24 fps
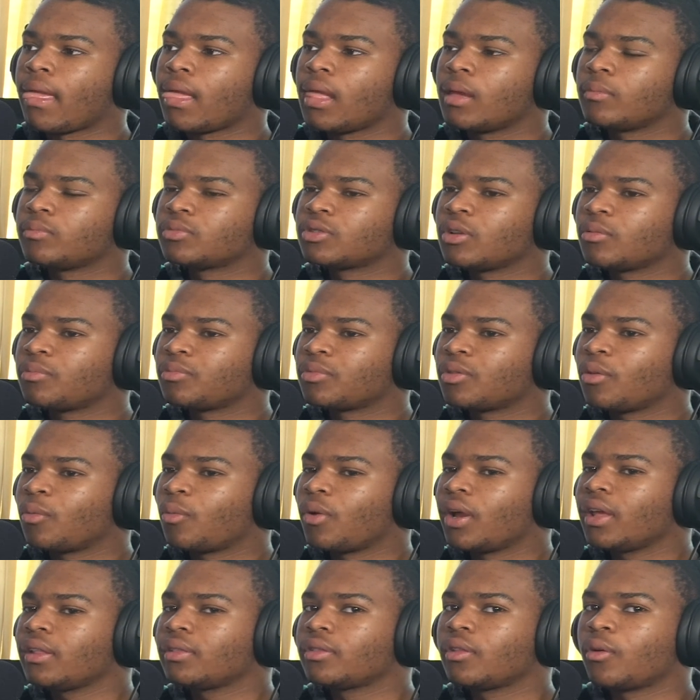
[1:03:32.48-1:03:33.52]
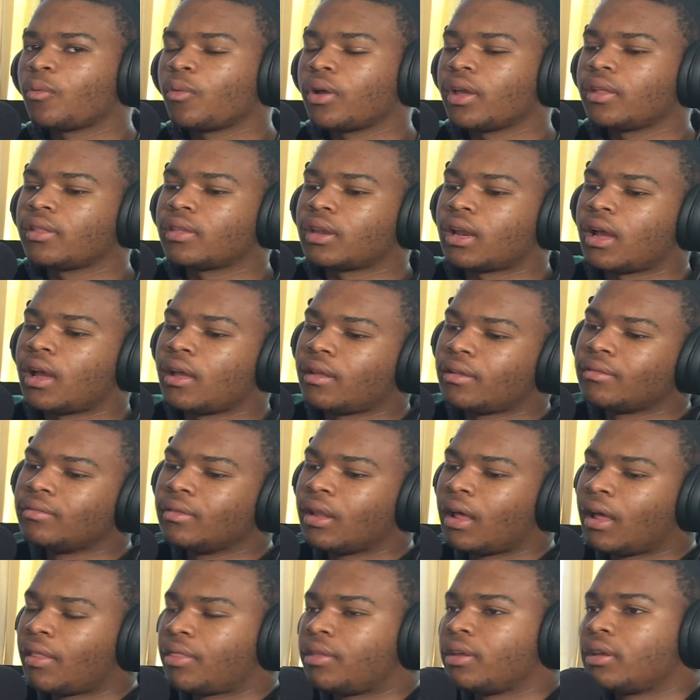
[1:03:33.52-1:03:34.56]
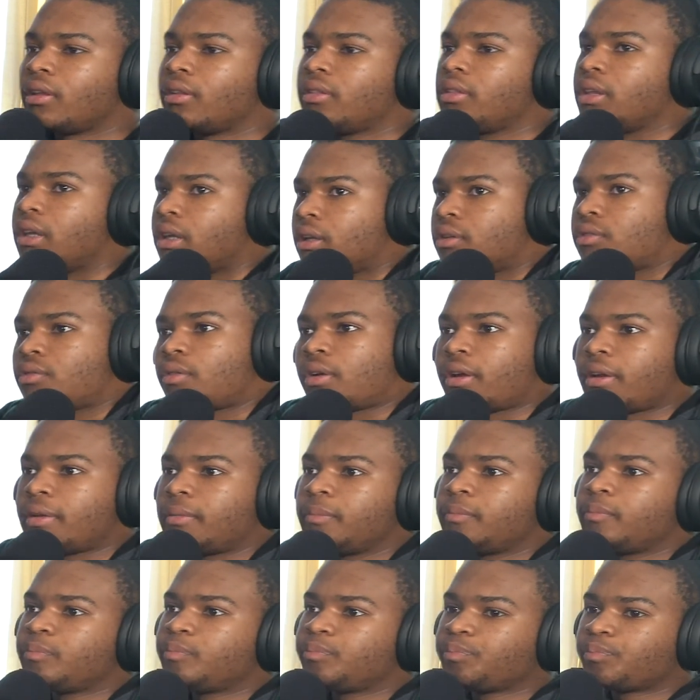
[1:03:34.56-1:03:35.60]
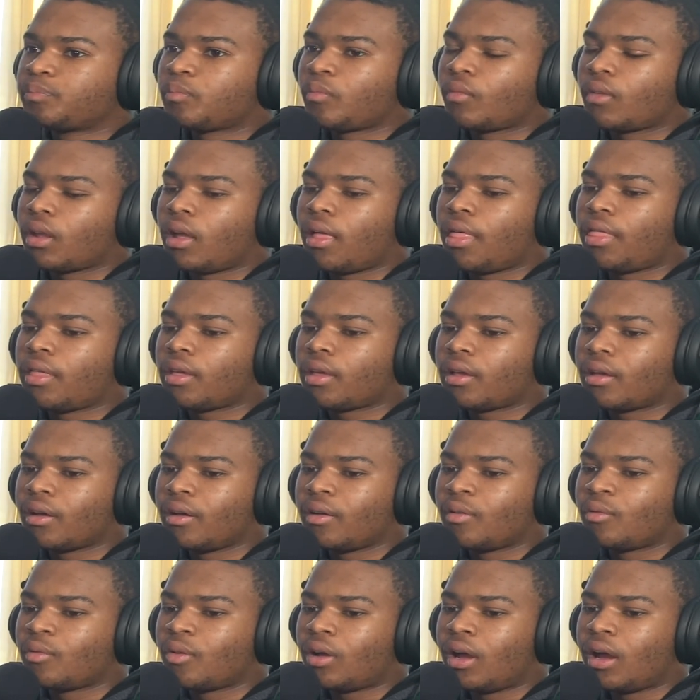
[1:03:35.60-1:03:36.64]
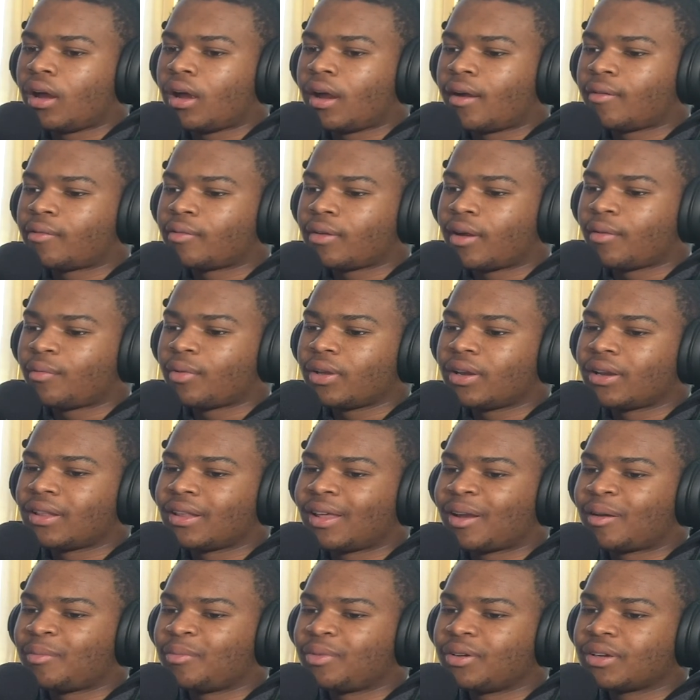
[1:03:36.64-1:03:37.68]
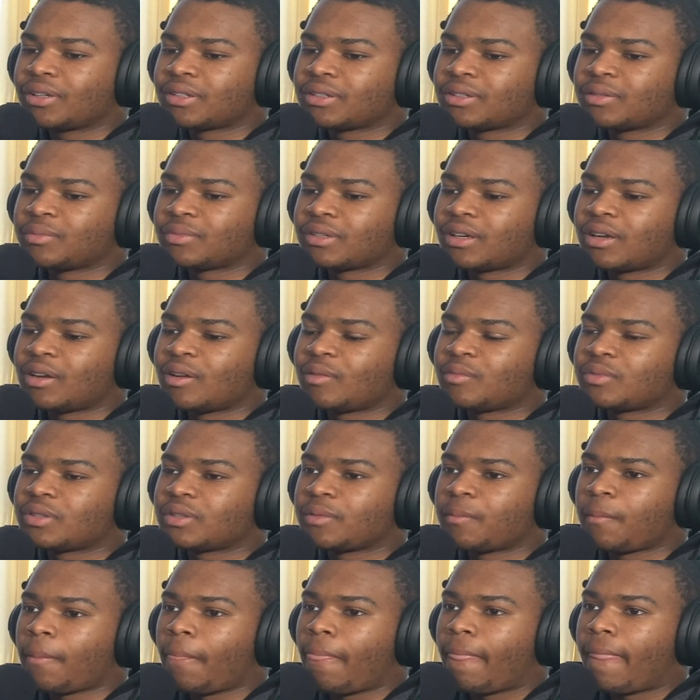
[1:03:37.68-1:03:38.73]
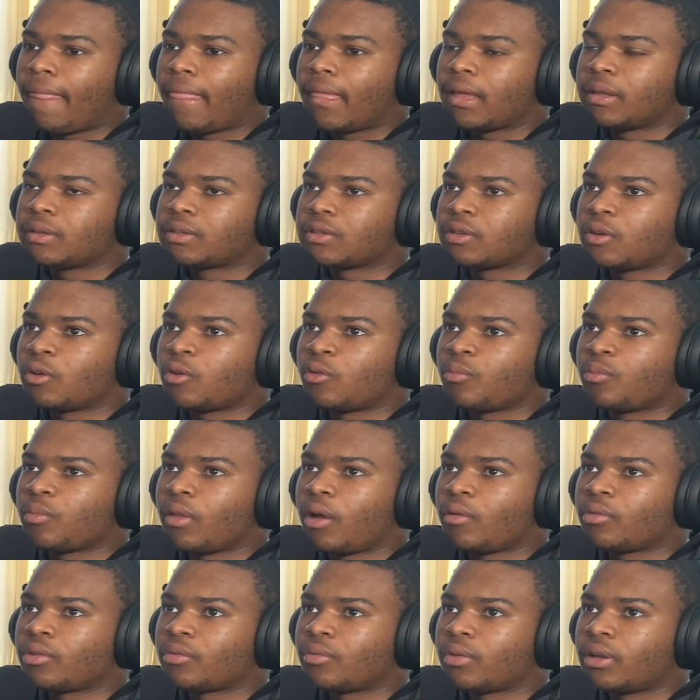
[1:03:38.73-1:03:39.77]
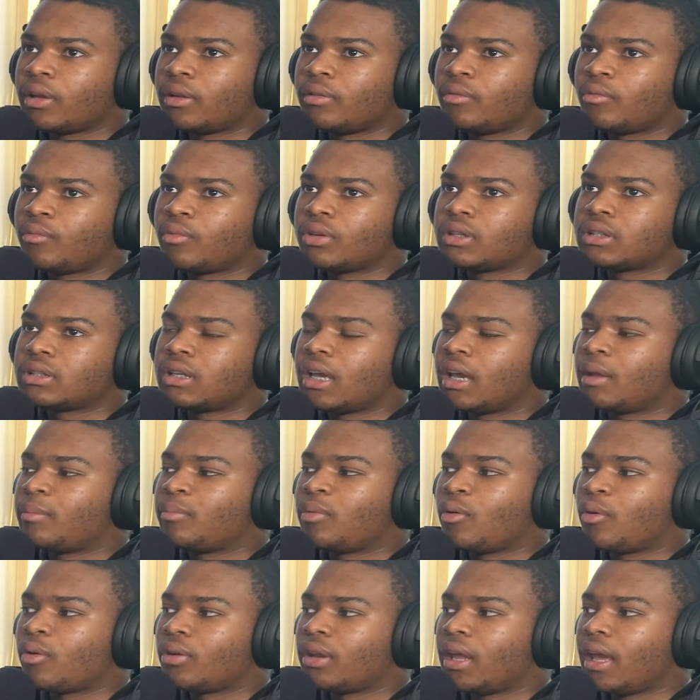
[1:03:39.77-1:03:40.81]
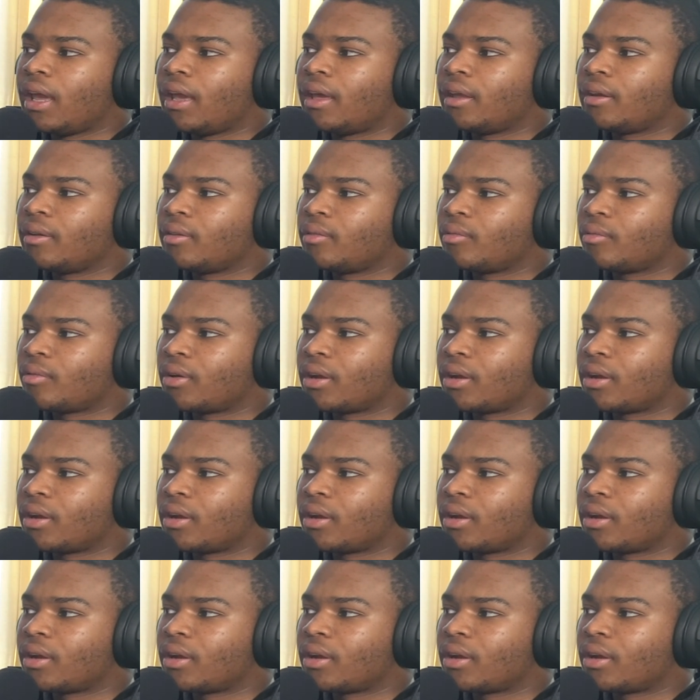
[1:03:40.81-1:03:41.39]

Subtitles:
So the way that I think of things, right? I think of I read a lot of books sometimes, and so I was reading Rich Dad Poor Dad, right?